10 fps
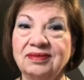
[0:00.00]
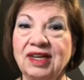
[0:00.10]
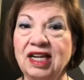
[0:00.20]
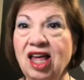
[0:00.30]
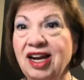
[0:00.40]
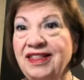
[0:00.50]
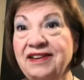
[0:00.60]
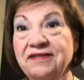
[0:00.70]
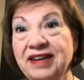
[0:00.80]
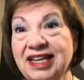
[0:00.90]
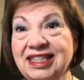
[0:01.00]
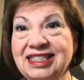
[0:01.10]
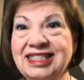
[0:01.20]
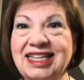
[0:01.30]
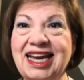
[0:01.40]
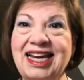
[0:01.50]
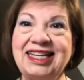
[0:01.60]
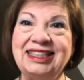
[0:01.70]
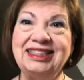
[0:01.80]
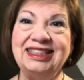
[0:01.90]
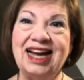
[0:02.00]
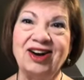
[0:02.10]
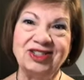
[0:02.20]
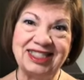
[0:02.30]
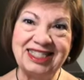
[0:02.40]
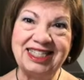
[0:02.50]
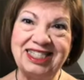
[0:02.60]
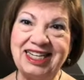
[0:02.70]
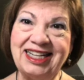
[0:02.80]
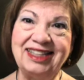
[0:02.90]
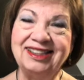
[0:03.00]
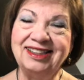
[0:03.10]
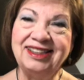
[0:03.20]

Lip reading: a lot of the events. And our stitching